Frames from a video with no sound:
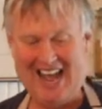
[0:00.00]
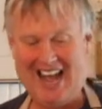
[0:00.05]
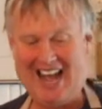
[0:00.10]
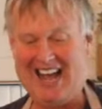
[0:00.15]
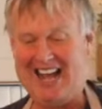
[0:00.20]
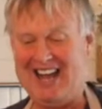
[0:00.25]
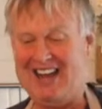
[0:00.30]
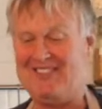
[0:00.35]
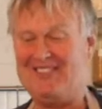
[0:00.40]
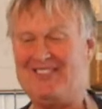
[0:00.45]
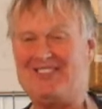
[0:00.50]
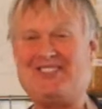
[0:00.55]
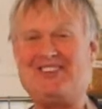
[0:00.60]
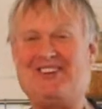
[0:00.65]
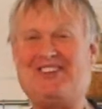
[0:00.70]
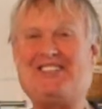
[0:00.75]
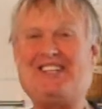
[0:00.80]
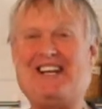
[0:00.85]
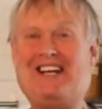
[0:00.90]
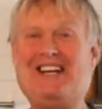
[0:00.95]
So
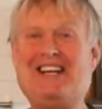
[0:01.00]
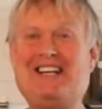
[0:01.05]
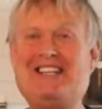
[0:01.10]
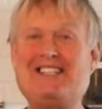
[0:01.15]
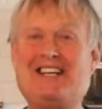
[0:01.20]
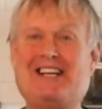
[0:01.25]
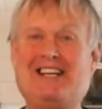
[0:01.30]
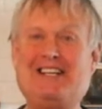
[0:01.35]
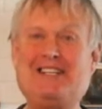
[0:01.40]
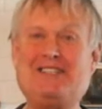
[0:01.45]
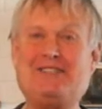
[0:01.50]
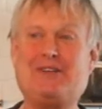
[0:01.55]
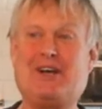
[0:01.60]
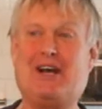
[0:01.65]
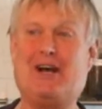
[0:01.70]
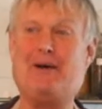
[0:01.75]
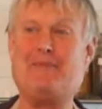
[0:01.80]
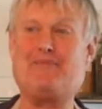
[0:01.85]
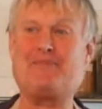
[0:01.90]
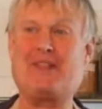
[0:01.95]
it is.
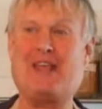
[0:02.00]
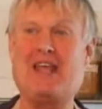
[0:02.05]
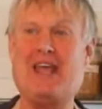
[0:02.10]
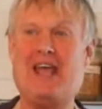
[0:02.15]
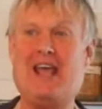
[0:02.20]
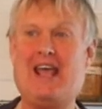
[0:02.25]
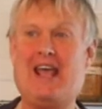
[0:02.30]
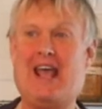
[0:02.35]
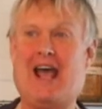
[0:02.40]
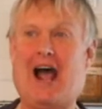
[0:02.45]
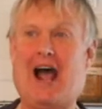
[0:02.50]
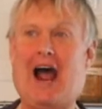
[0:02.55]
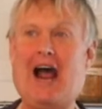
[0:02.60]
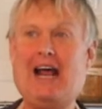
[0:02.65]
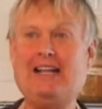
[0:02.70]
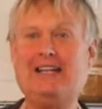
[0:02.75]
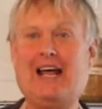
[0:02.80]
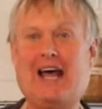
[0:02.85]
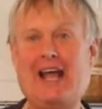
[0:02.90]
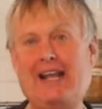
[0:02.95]
I
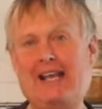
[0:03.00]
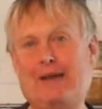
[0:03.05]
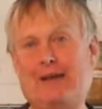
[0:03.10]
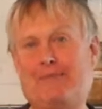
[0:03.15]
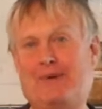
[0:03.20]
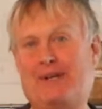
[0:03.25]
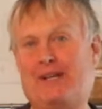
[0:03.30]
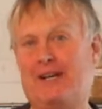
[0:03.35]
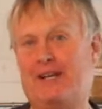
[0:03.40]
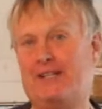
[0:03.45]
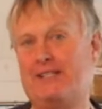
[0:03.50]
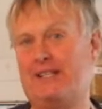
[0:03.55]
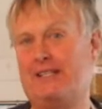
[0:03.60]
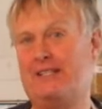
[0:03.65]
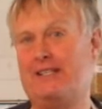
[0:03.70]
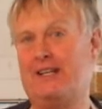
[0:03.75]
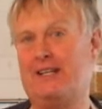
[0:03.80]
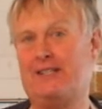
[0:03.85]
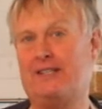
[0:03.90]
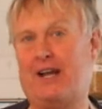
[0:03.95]
like it because it
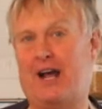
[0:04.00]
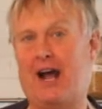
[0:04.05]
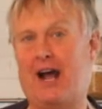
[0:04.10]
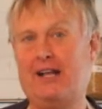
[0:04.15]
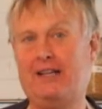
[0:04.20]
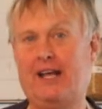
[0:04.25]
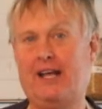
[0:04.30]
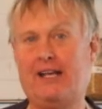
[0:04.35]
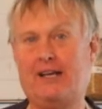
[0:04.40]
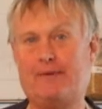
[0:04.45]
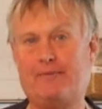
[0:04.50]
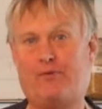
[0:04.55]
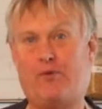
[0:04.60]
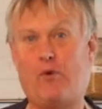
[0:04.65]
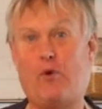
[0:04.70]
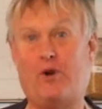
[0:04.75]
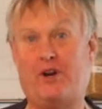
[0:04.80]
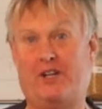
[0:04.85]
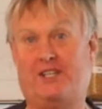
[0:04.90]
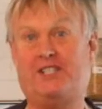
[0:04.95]
does. I like it
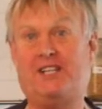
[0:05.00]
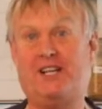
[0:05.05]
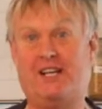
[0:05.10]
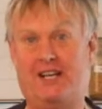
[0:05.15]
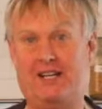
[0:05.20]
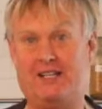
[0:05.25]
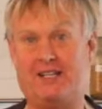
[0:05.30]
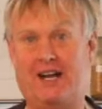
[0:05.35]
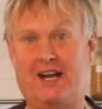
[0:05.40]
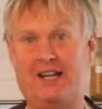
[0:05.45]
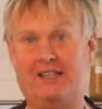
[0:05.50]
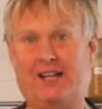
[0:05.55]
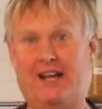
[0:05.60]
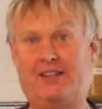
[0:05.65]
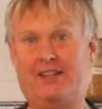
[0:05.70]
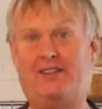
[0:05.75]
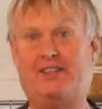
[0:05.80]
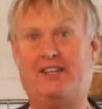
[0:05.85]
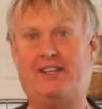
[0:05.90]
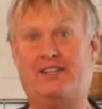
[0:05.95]
for its hit. I
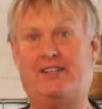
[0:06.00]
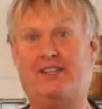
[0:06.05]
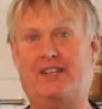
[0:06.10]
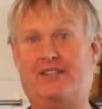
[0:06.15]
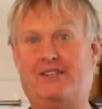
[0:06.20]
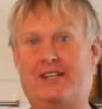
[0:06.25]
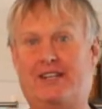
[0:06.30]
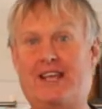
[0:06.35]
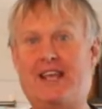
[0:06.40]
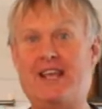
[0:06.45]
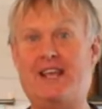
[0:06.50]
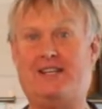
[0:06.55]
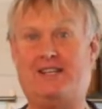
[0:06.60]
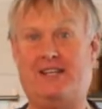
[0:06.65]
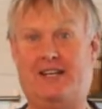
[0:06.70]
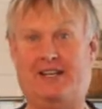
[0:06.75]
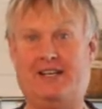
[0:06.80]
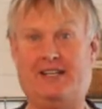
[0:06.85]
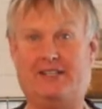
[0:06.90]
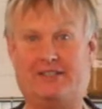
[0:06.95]
like the heat
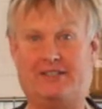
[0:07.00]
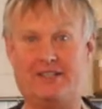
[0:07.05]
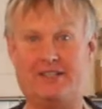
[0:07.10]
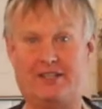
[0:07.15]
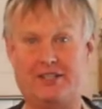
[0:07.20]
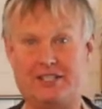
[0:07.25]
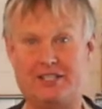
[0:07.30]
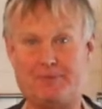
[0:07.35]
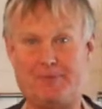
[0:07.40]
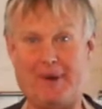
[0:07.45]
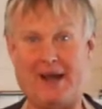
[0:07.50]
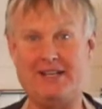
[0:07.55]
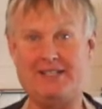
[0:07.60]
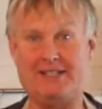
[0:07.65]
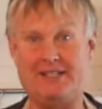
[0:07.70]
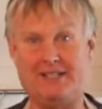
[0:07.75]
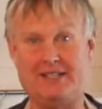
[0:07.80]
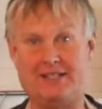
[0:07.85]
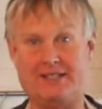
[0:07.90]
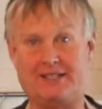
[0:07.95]
in it, the
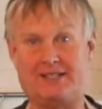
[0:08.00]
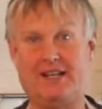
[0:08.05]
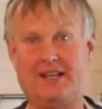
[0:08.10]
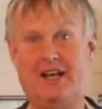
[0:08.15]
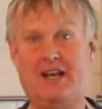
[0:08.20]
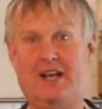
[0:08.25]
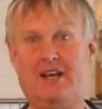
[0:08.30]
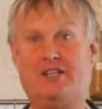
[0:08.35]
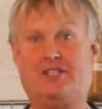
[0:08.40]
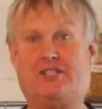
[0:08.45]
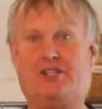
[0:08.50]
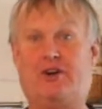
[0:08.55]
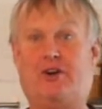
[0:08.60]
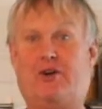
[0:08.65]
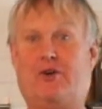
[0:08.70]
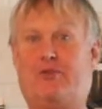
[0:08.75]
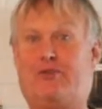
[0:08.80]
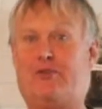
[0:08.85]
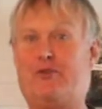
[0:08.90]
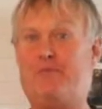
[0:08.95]
spiciness.
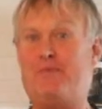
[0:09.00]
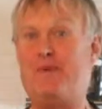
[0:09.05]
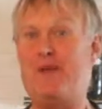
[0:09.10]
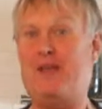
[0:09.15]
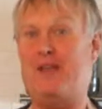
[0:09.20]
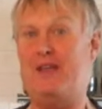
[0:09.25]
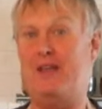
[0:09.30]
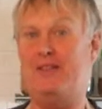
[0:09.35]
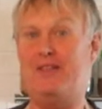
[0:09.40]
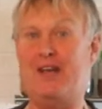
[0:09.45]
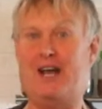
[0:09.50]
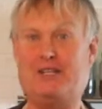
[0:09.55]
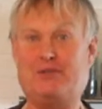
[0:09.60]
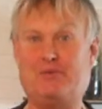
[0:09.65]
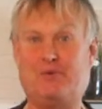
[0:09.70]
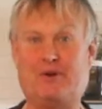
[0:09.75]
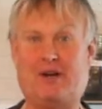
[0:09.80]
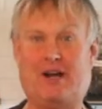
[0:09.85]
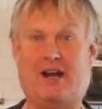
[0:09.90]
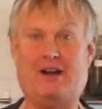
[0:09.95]
So for me, that's
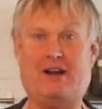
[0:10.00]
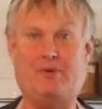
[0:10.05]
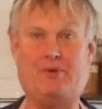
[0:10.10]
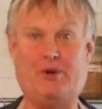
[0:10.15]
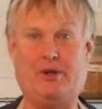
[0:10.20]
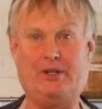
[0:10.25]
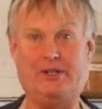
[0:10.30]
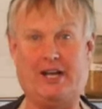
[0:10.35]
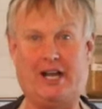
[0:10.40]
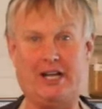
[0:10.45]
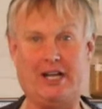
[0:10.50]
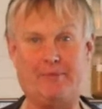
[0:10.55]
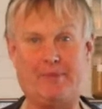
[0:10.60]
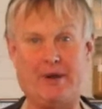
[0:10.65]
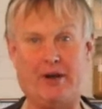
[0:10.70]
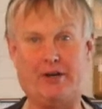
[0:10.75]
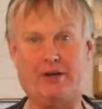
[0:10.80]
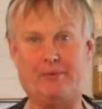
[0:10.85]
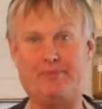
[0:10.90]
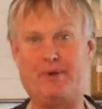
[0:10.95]
what I really like
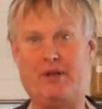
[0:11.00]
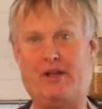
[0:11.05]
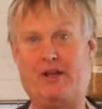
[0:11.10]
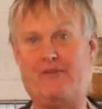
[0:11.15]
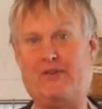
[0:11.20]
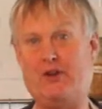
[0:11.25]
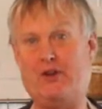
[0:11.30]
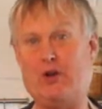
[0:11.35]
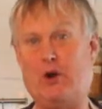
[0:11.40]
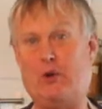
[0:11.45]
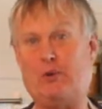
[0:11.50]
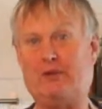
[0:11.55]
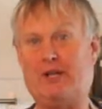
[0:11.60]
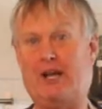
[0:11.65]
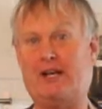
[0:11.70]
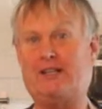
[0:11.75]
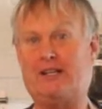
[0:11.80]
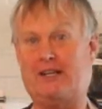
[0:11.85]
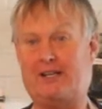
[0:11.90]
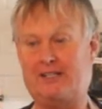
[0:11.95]
about it. But if you don't
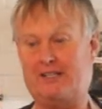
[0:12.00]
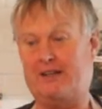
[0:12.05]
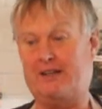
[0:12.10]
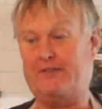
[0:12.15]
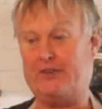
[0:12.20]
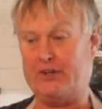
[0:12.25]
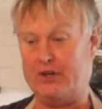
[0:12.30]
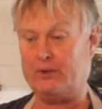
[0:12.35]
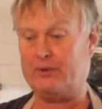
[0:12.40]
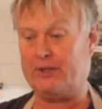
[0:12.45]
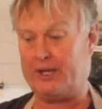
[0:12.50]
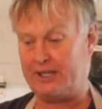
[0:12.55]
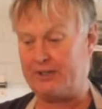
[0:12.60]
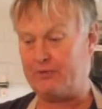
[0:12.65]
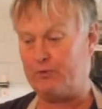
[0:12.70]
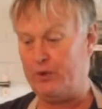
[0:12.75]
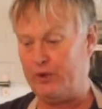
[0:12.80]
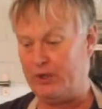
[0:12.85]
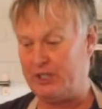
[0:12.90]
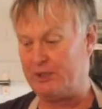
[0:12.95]
like I said, if you don't like
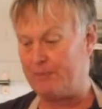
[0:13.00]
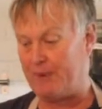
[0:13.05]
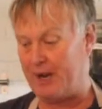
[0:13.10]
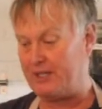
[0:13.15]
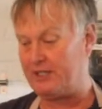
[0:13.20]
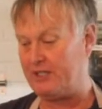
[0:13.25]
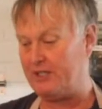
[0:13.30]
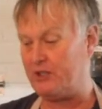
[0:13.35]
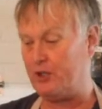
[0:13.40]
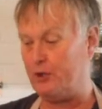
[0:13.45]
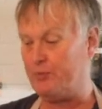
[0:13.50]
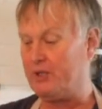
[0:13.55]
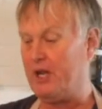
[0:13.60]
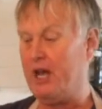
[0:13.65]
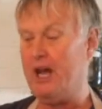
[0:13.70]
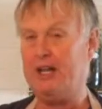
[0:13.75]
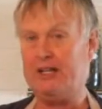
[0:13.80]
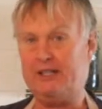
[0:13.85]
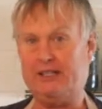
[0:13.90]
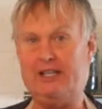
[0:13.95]
really spicy soups,
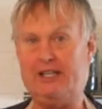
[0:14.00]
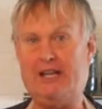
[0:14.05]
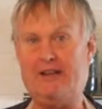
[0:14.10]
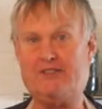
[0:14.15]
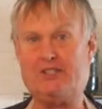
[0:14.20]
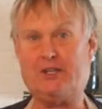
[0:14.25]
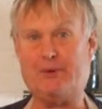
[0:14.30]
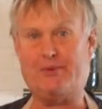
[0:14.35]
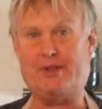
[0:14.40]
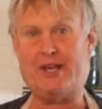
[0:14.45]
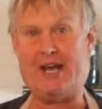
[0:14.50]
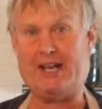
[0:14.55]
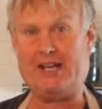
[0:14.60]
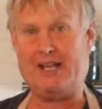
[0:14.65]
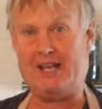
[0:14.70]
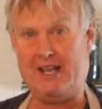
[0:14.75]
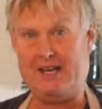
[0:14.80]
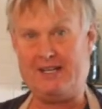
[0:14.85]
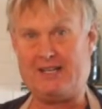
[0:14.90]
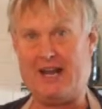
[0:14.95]
leave some of that
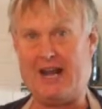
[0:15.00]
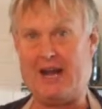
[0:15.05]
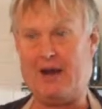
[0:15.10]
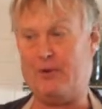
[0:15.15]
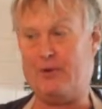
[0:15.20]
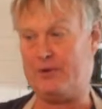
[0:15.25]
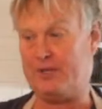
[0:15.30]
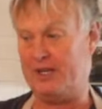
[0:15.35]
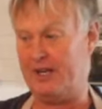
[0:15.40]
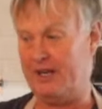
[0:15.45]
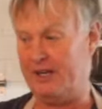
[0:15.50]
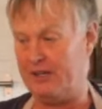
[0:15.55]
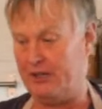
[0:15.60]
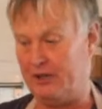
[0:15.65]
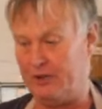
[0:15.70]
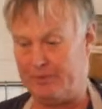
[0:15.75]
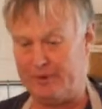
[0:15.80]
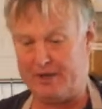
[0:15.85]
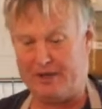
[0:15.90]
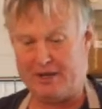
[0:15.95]
heat out, and you'll
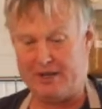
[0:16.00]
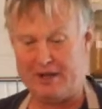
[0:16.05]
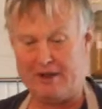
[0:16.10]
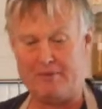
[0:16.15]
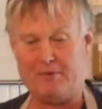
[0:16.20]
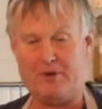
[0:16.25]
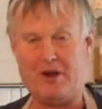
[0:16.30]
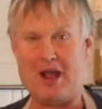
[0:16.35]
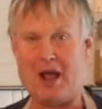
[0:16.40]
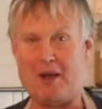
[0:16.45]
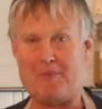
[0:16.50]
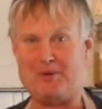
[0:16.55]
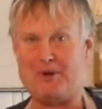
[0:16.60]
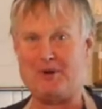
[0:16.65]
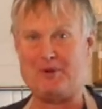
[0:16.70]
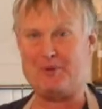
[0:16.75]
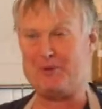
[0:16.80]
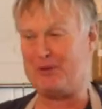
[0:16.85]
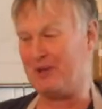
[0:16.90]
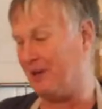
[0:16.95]
be happier
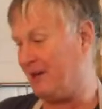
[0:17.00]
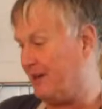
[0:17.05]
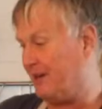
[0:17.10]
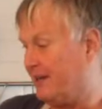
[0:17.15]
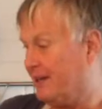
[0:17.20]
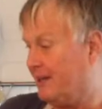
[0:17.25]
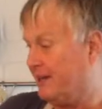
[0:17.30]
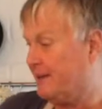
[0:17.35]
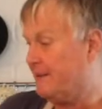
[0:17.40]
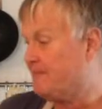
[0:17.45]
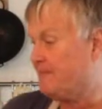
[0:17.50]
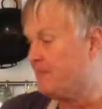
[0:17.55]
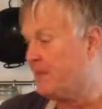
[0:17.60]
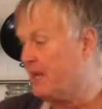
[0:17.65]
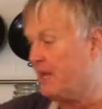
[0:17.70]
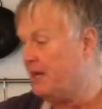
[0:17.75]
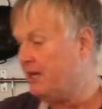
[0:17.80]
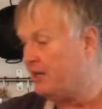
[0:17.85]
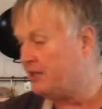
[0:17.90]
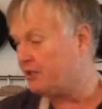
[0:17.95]
with it.
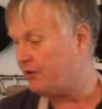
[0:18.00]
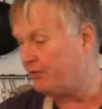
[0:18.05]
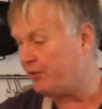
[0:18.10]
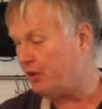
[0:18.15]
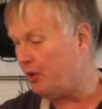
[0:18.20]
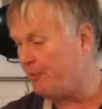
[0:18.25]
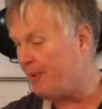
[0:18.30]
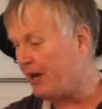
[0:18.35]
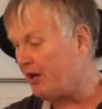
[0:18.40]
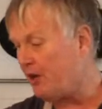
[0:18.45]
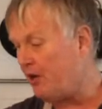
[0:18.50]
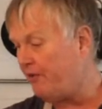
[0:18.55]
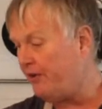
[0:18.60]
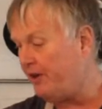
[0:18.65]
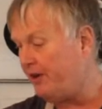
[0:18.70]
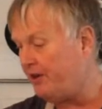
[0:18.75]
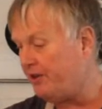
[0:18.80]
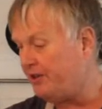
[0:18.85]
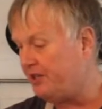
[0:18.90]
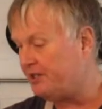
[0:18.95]
So if we go back over
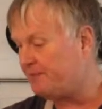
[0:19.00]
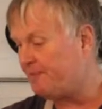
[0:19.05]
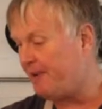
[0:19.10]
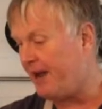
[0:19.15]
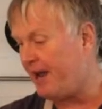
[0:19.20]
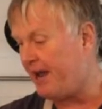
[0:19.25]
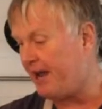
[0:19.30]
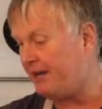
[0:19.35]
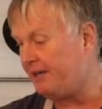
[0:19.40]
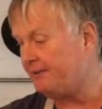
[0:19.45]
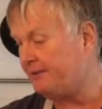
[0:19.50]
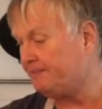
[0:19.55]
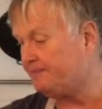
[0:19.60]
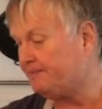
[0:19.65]
here to this pan.